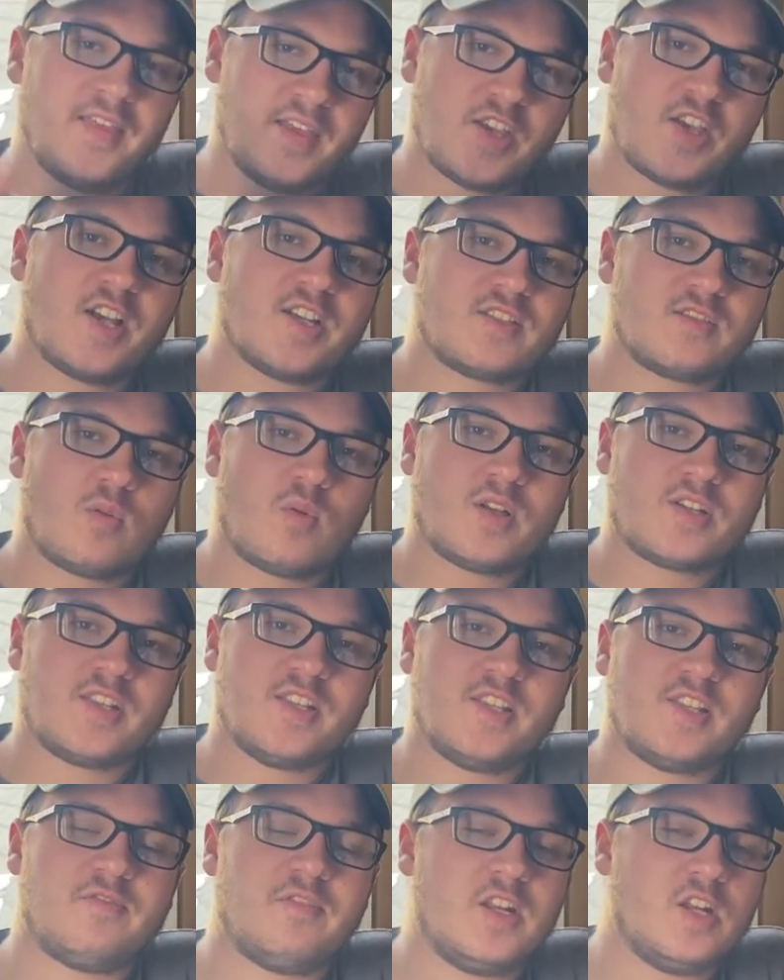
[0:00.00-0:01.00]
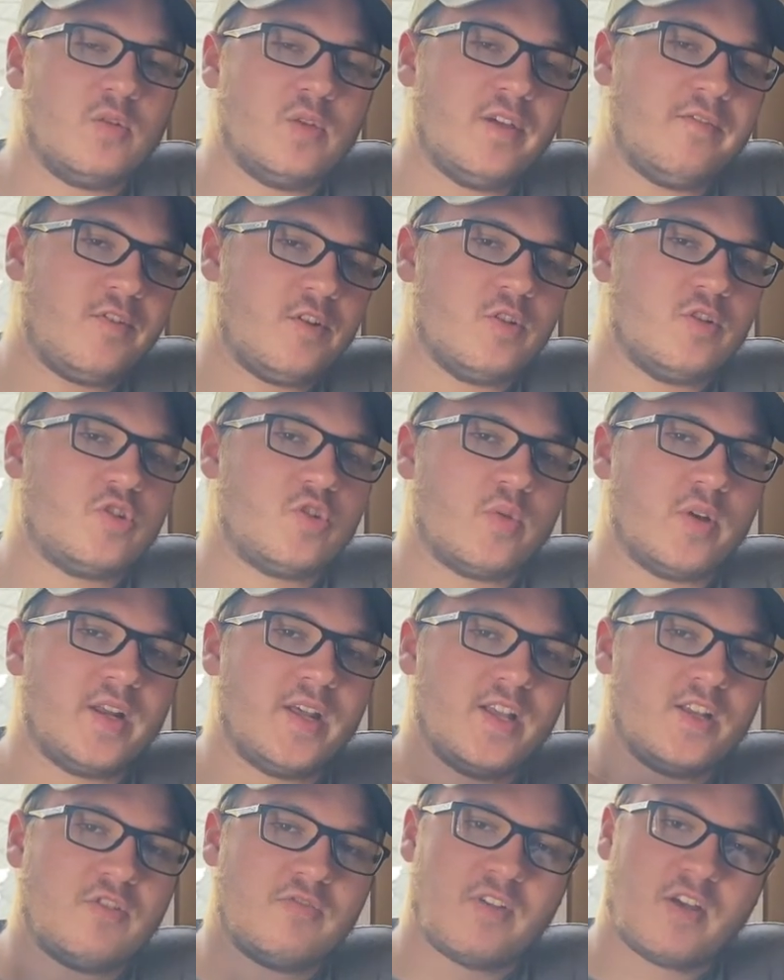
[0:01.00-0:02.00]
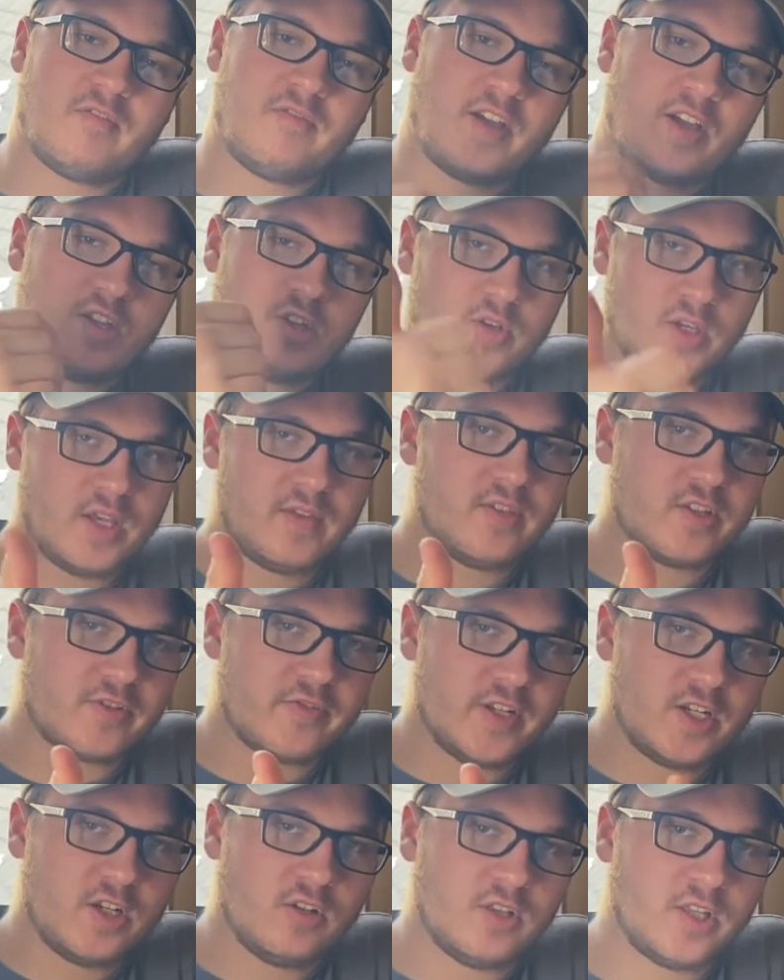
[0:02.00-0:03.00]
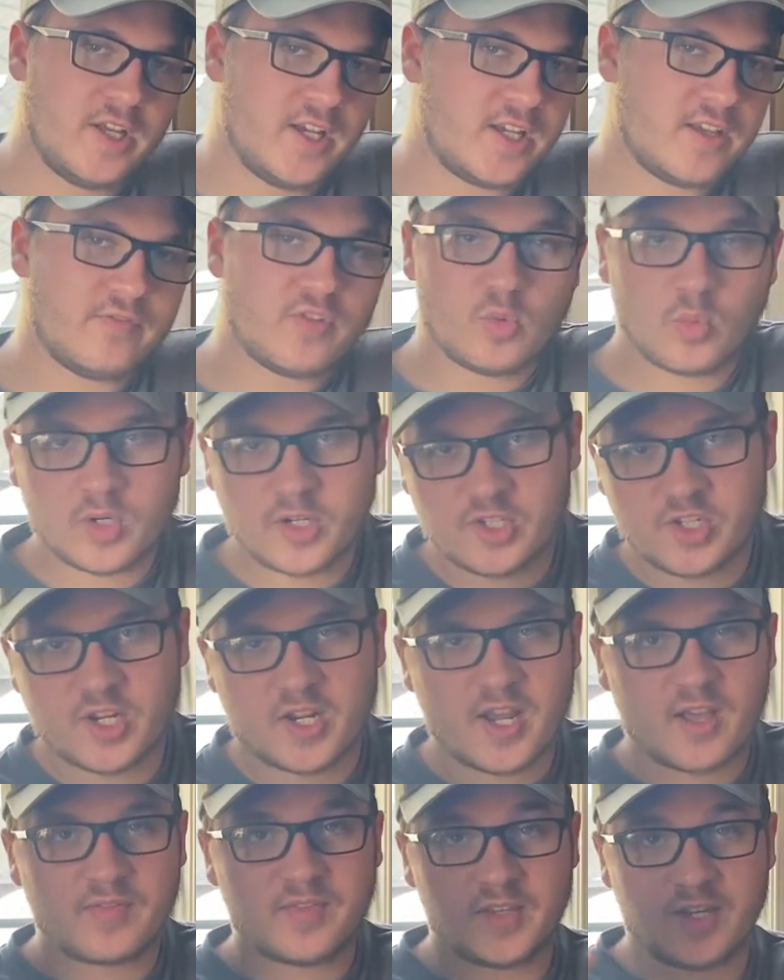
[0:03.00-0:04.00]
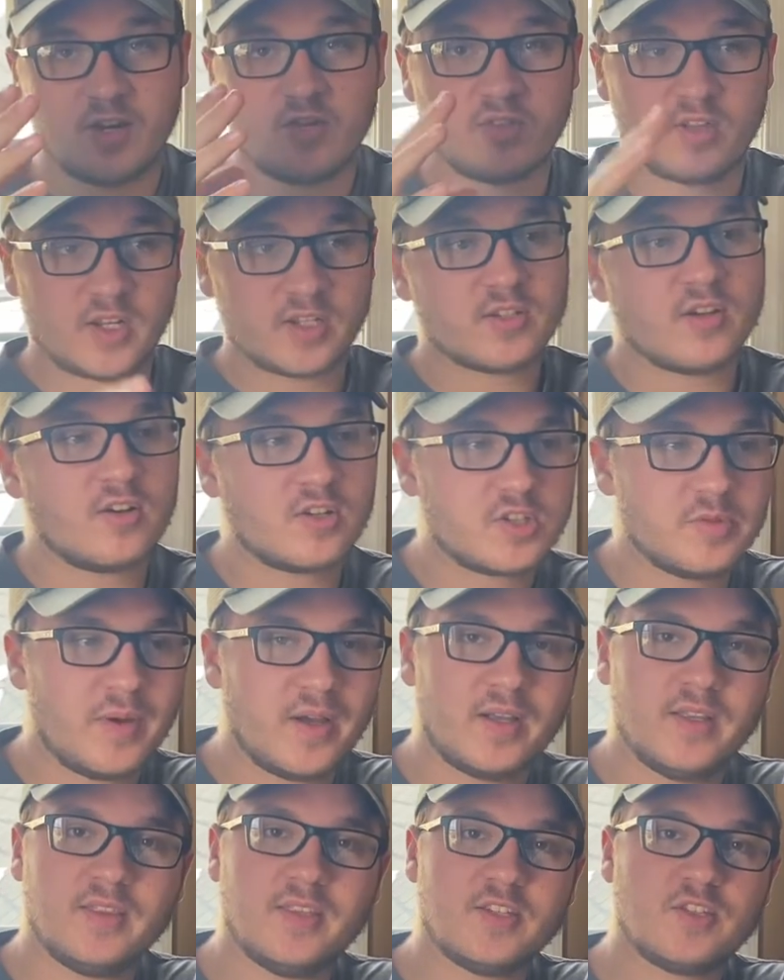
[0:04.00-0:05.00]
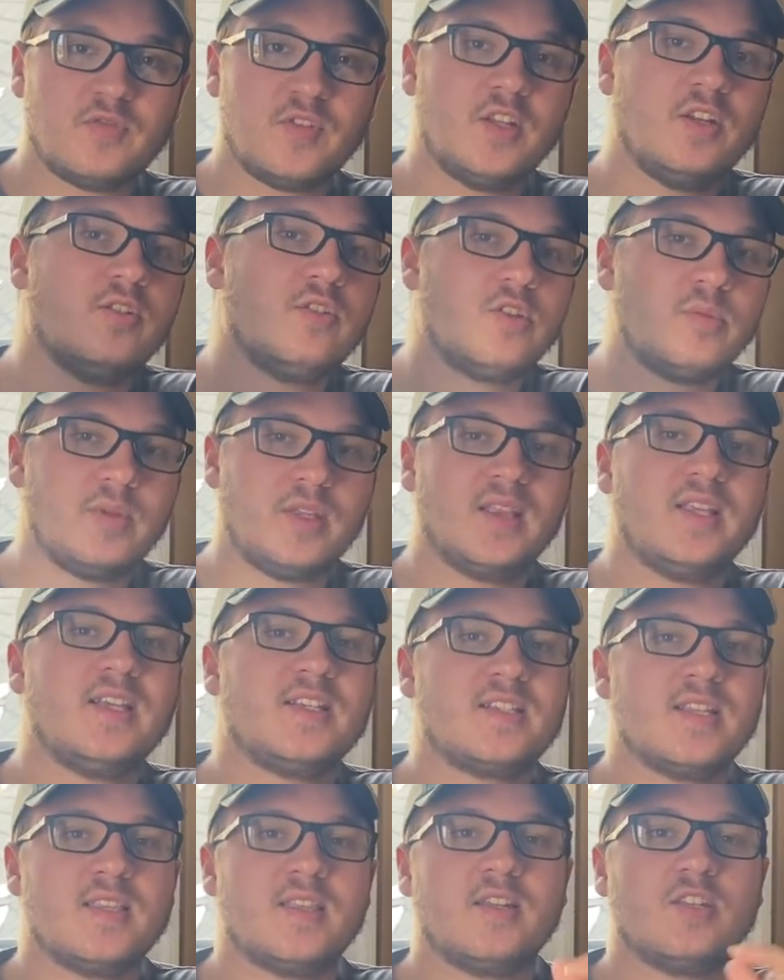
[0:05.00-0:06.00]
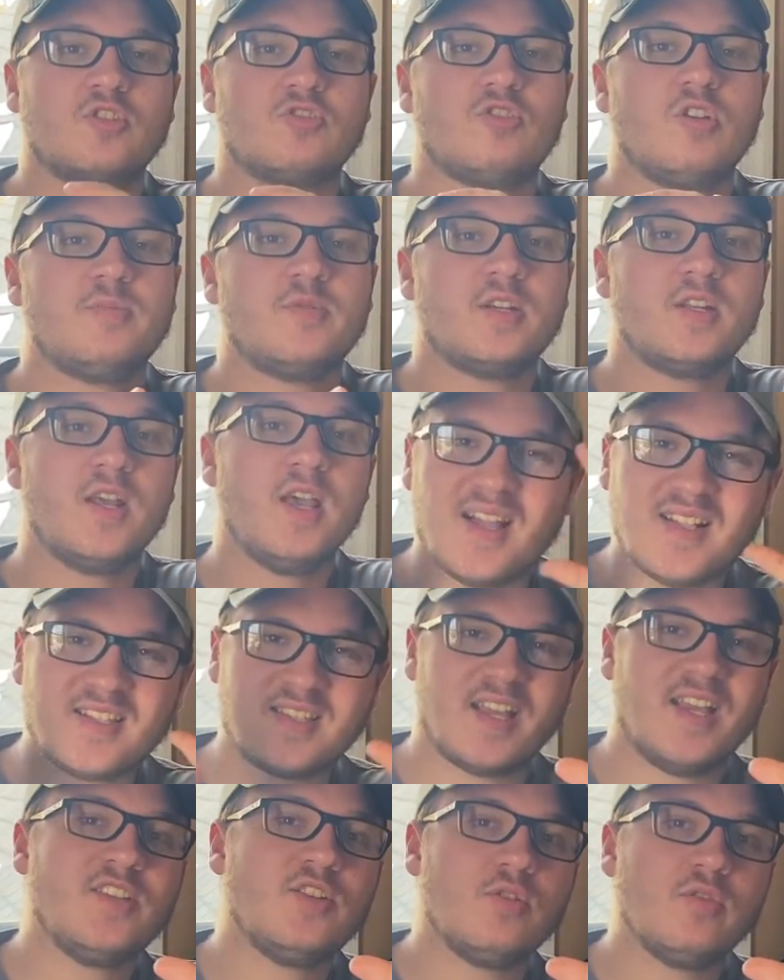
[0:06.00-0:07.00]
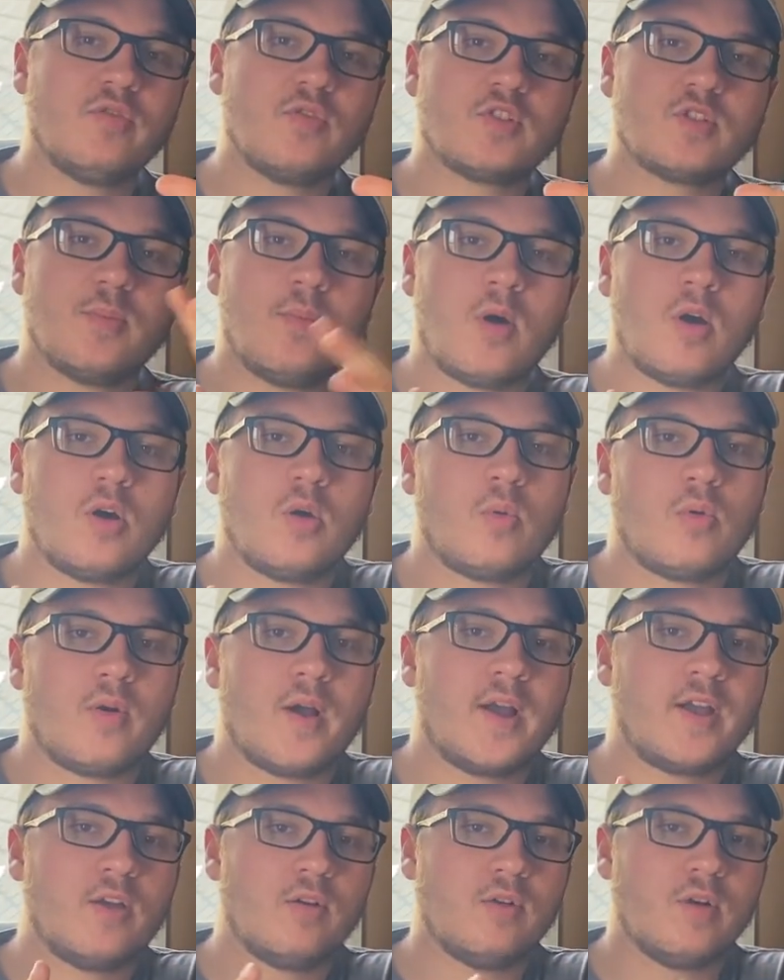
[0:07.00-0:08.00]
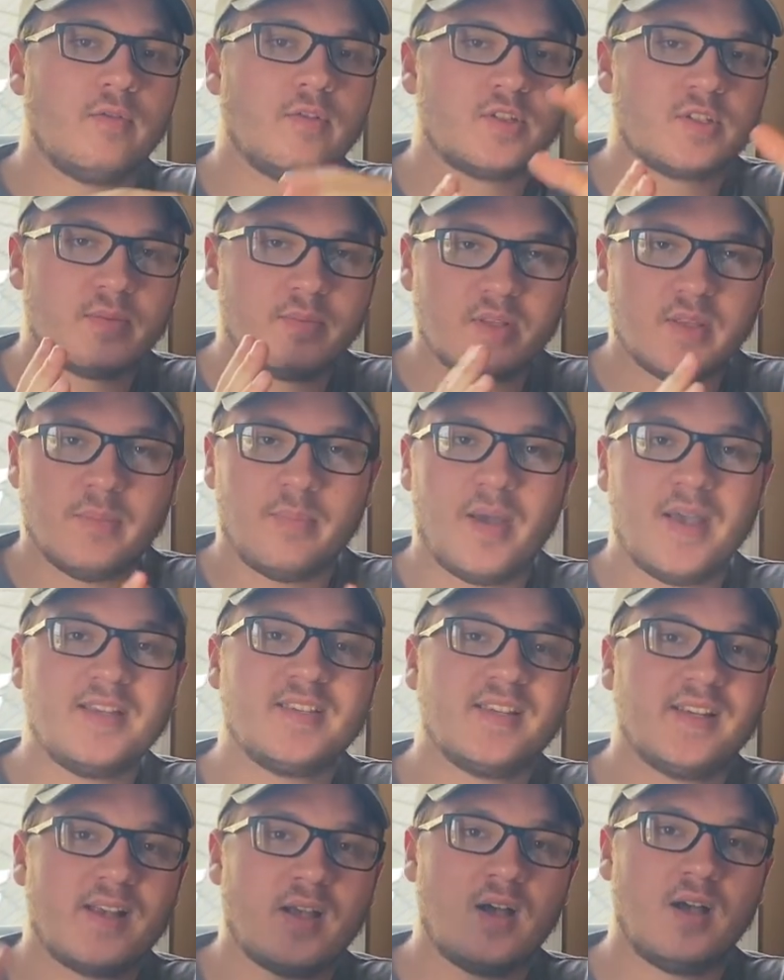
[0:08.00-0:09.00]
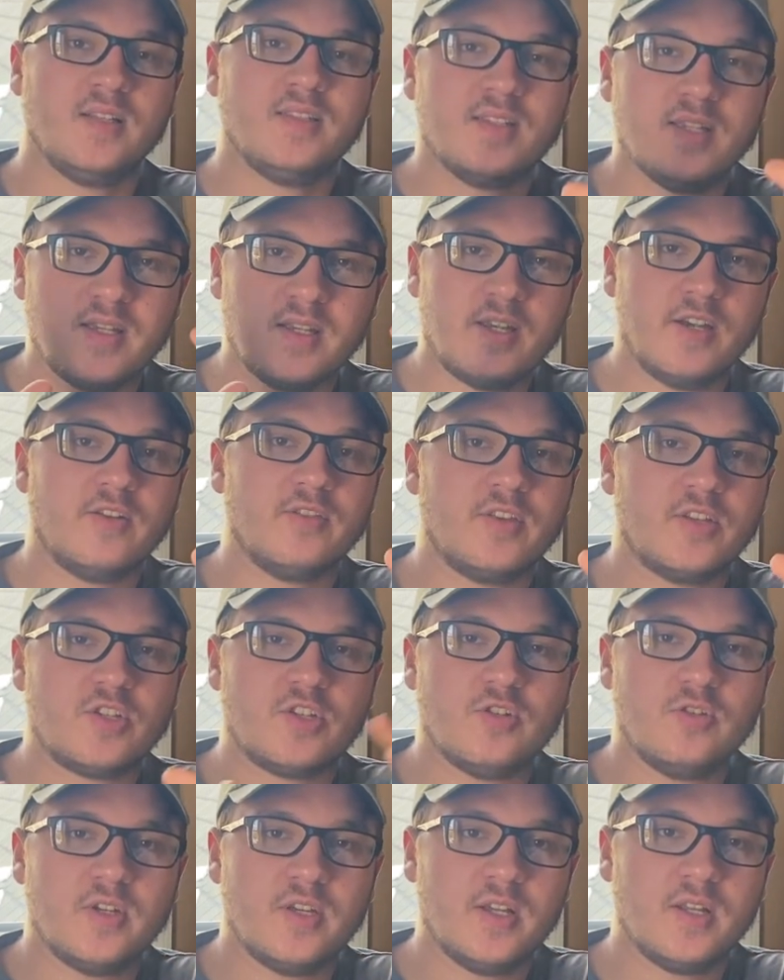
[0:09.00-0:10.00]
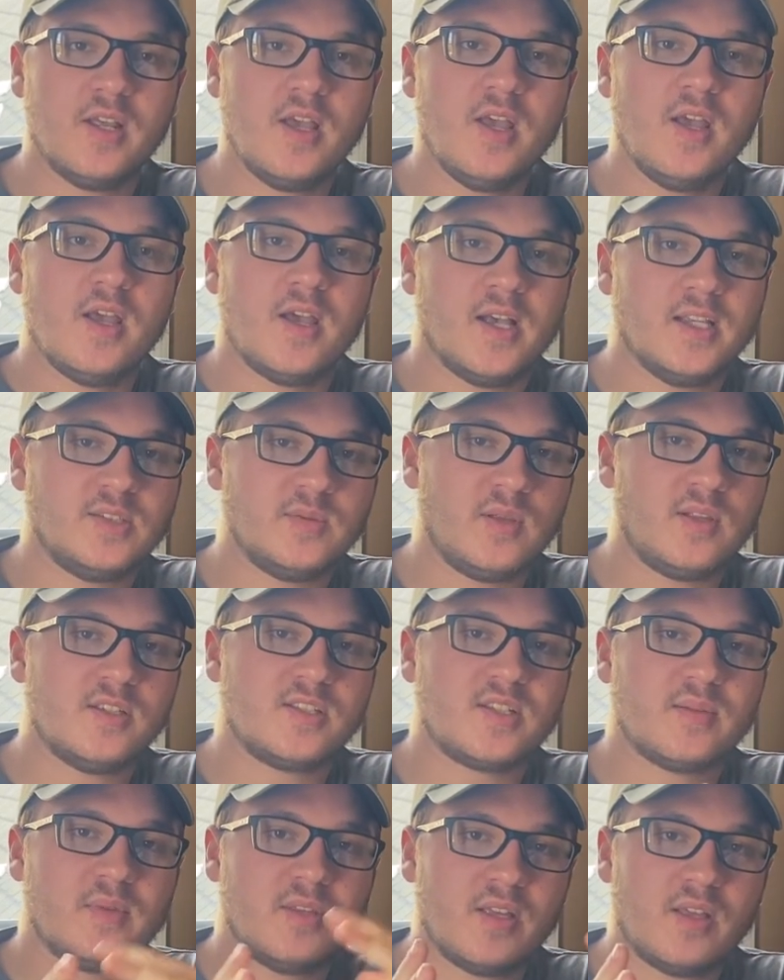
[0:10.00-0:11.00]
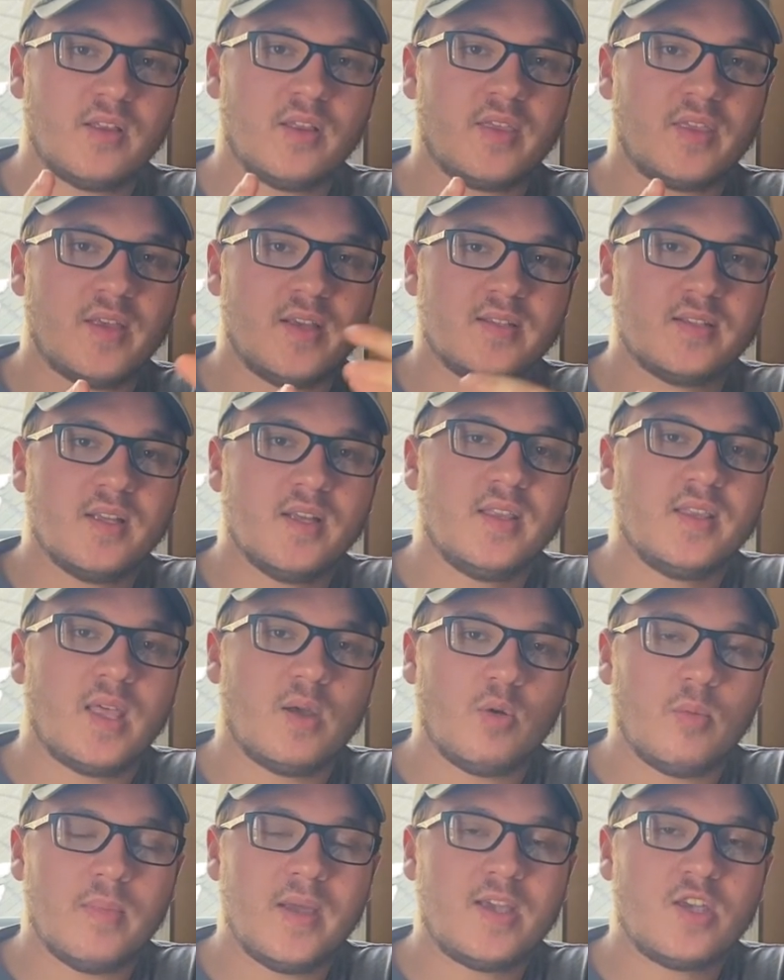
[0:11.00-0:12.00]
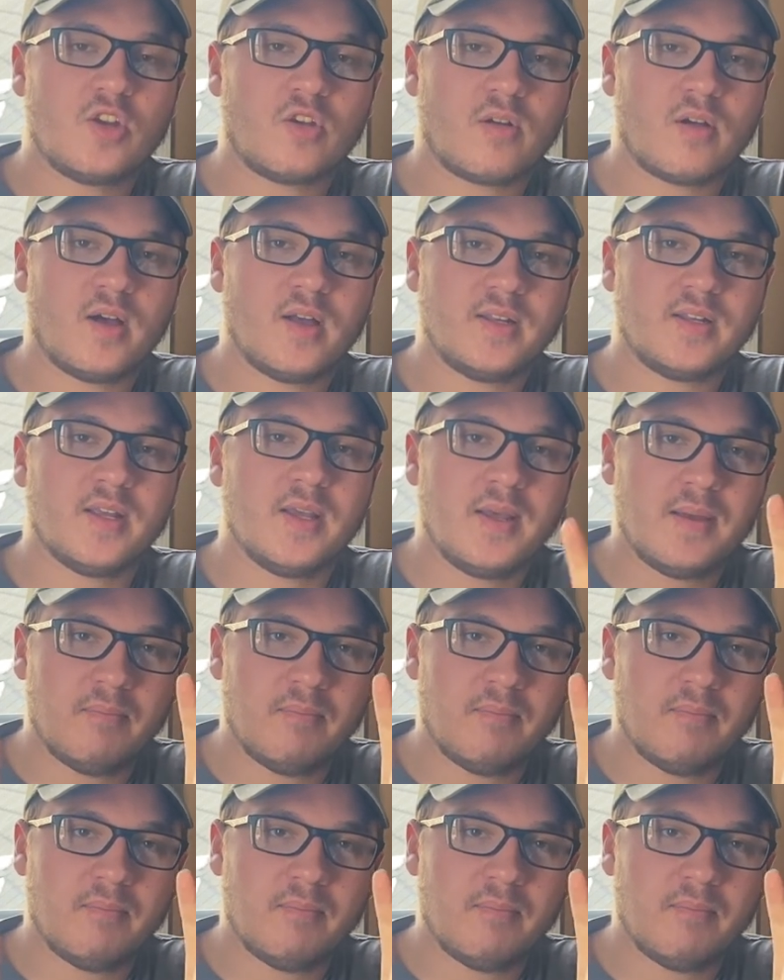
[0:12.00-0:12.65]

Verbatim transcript: Thank you guys for watching this video. If you enjoyed it and you found value, give this video a like. If you wanna check out the gear that I talked about in this video, there'll be links in the description. And stay tuned for tomorrow where I go over some of the basic hunting gear that you need, as well as some of the other things that will make your hunt